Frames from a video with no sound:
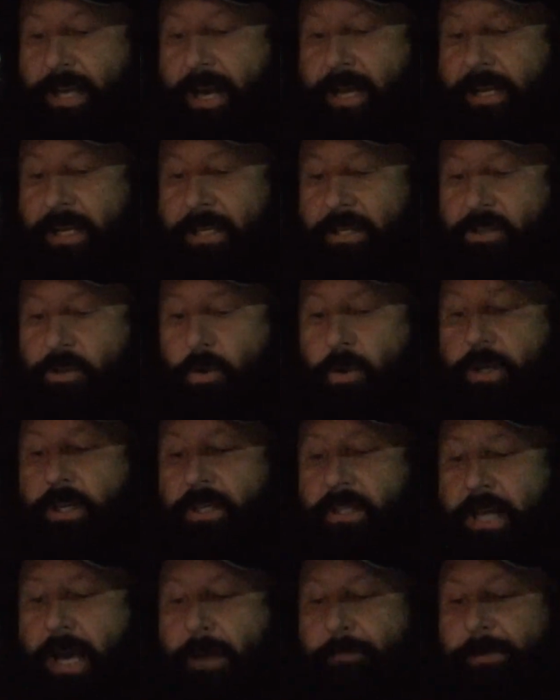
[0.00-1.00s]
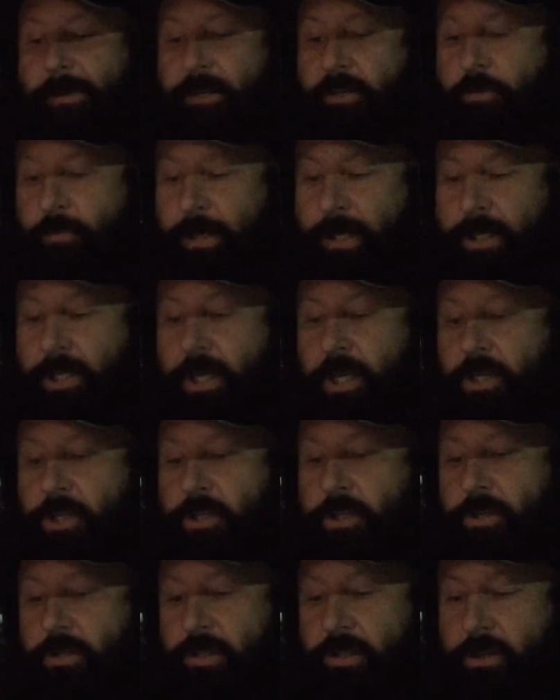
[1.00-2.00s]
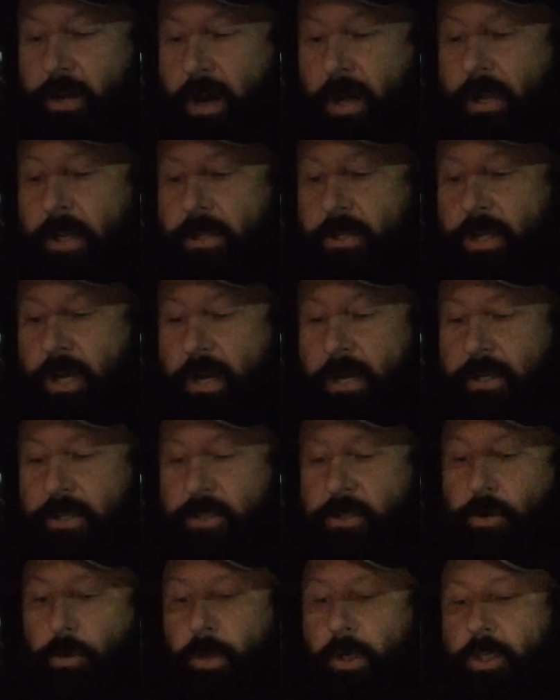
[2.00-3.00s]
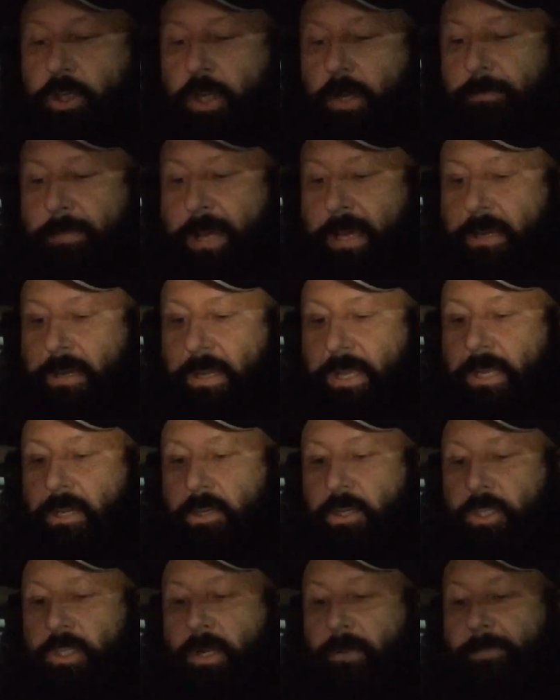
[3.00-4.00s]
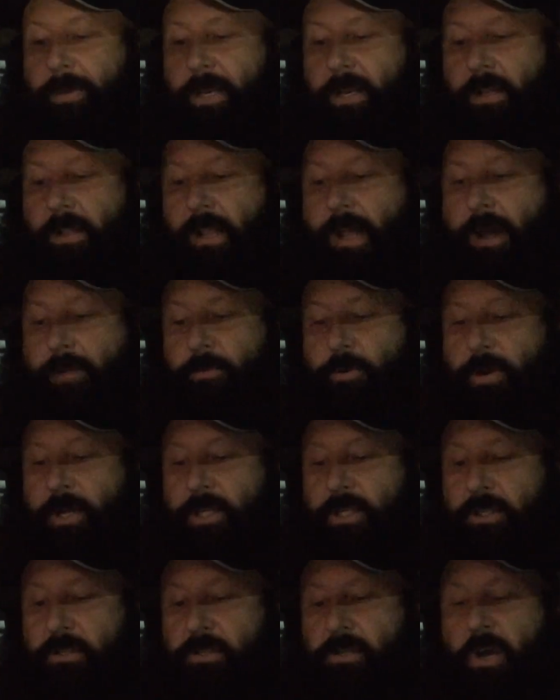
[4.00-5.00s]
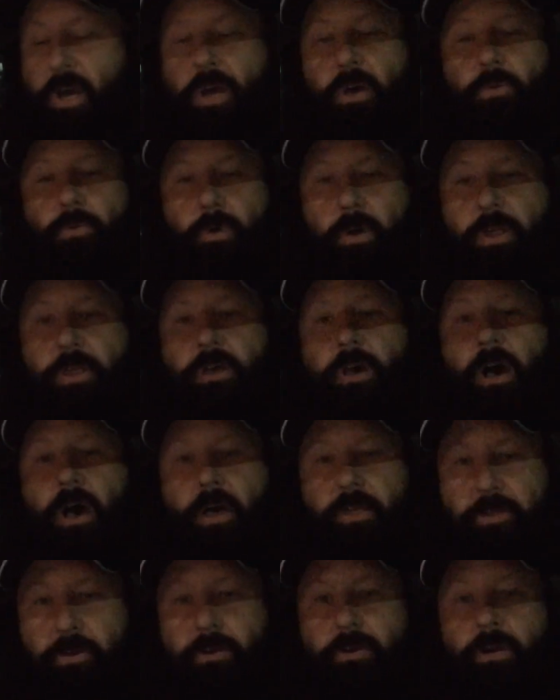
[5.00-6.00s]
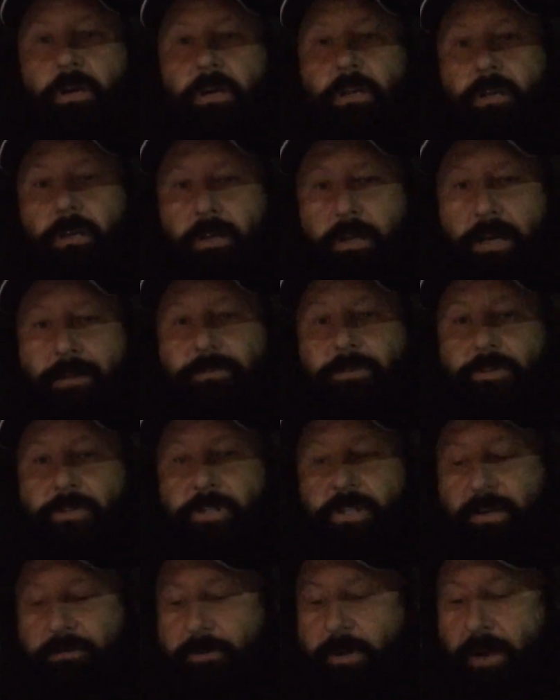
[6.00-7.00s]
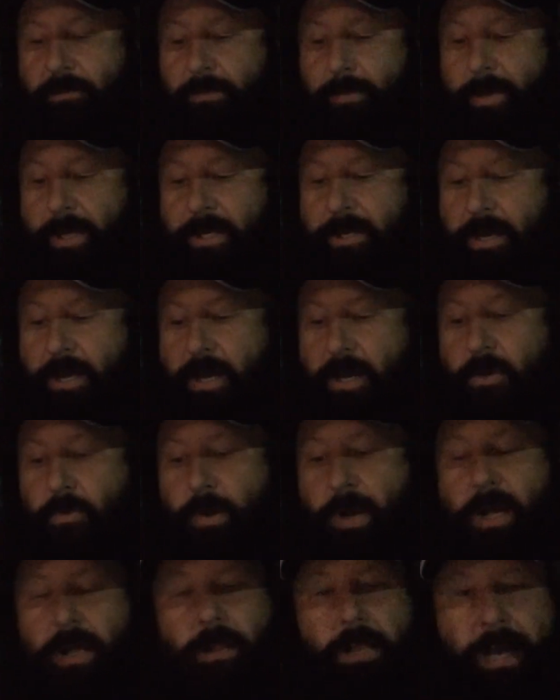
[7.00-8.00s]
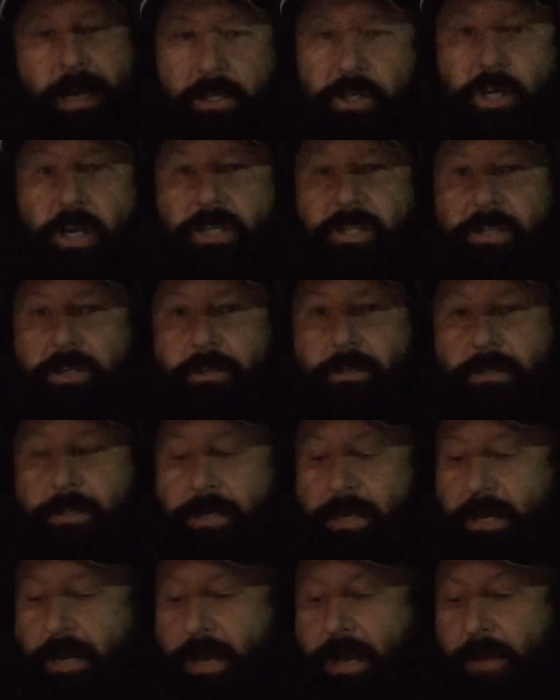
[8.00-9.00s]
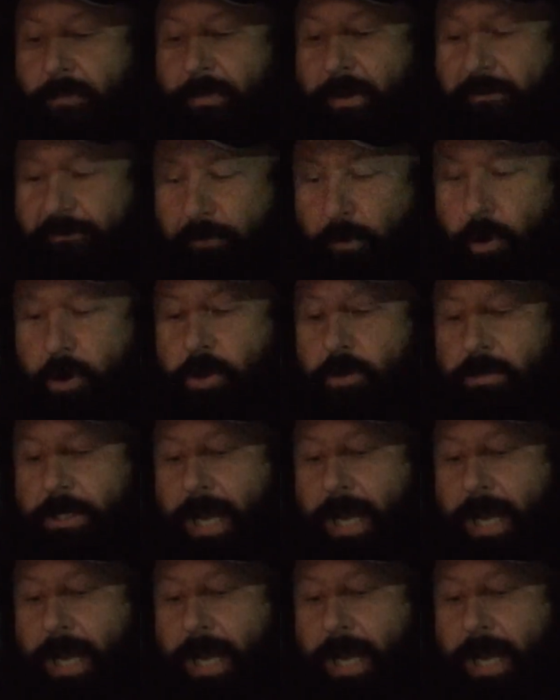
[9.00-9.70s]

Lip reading: that he's going to tap into indigenous knowledge, stewardship, and leadership in collaborations with other levels of government. Well, hey, Justin, before you